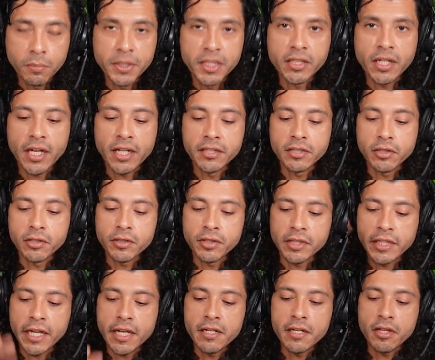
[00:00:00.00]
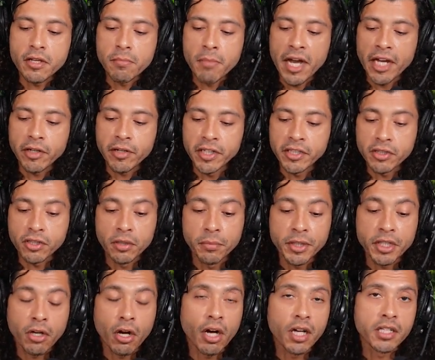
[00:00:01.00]
So besides understanding that
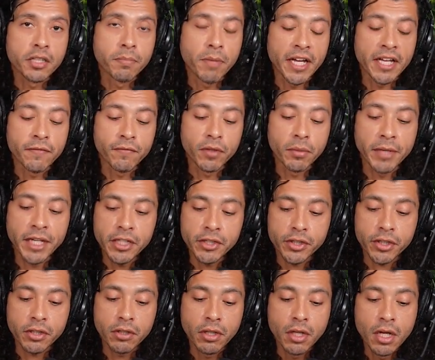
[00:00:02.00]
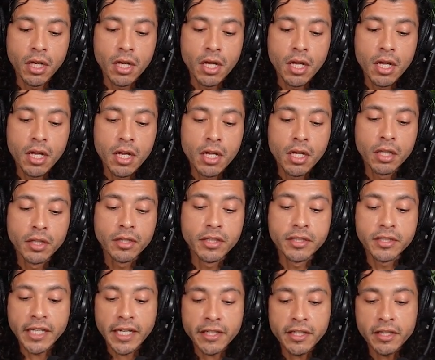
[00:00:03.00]
migraines could be caused by inflammation,
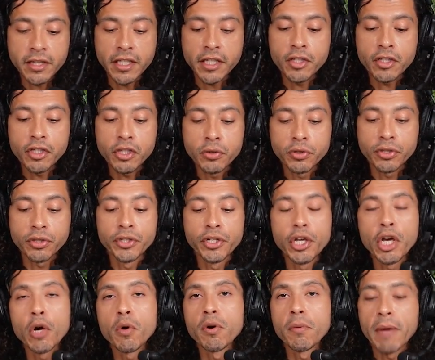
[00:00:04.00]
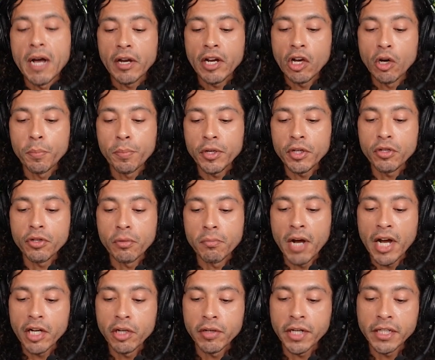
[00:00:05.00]
the second thing you should know about
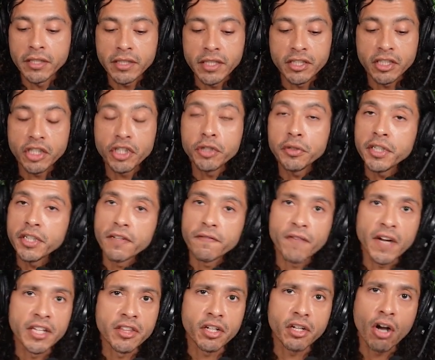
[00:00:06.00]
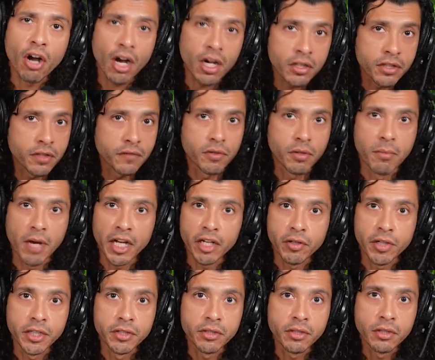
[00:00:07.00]
helping your migraines is that you need to find the cause of your
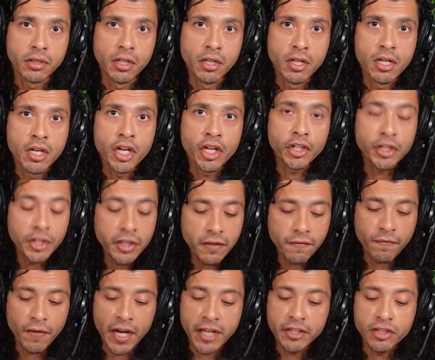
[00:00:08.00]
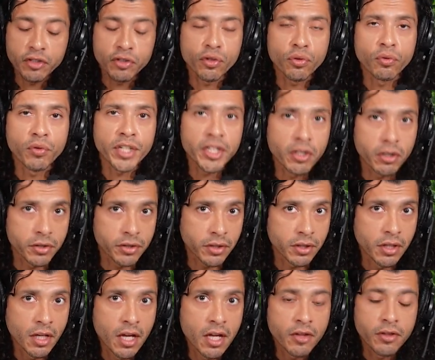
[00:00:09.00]
migraines. You need to find the
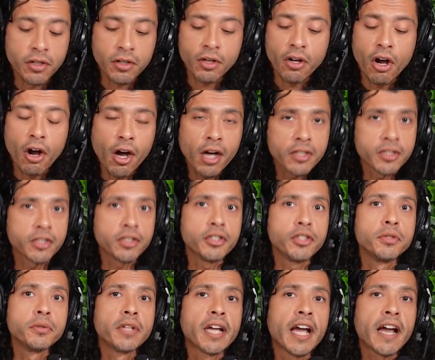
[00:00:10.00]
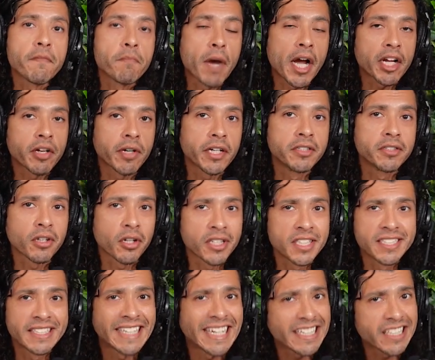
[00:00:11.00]
triggers that are causing you to have
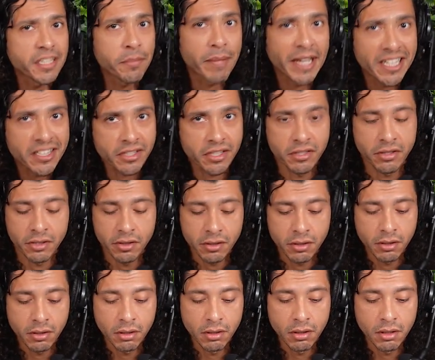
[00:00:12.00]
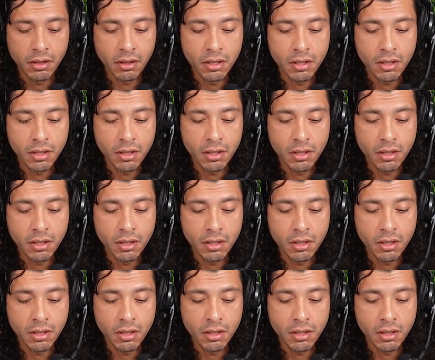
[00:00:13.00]
migraines on a daily basis.